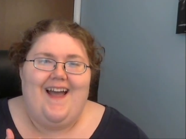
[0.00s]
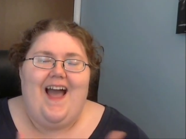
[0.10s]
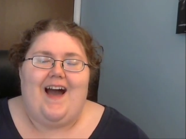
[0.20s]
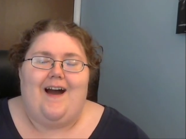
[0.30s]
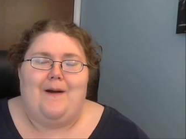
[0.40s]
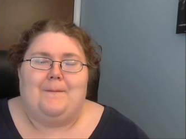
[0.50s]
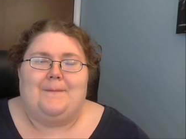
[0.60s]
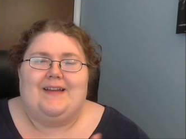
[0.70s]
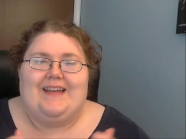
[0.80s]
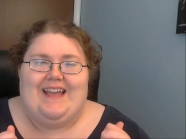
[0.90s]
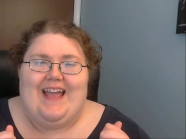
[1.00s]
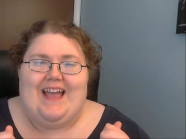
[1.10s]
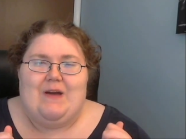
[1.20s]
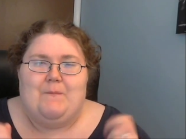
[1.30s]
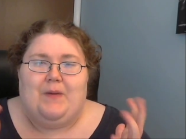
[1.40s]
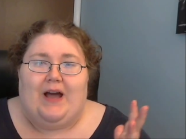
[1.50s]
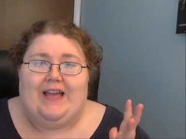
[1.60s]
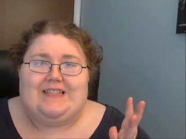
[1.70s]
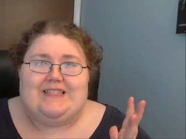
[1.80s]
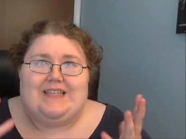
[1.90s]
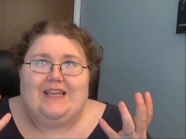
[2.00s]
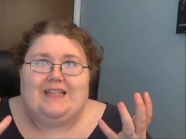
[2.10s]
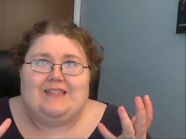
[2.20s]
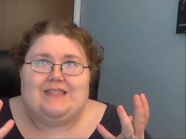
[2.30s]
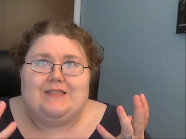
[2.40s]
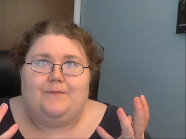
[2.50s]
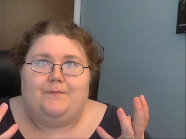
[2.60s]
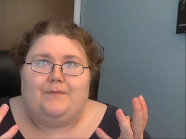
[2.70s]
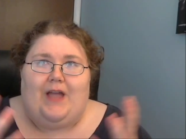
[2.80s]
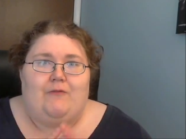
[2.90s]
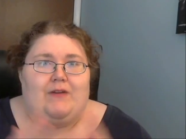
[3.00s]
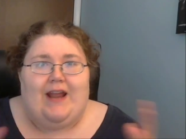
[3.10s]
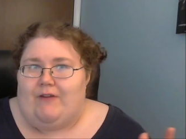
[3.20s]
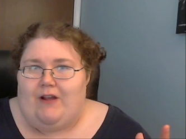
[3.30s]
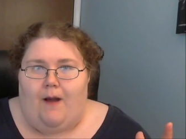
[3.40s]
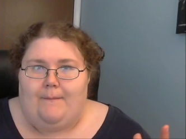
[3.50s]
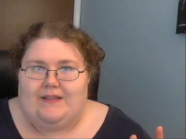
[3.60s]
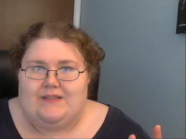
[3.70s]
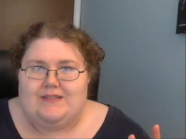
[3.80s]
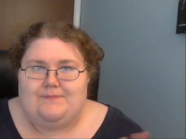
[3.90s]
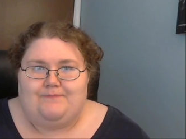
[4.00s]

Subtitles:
But I read every comment.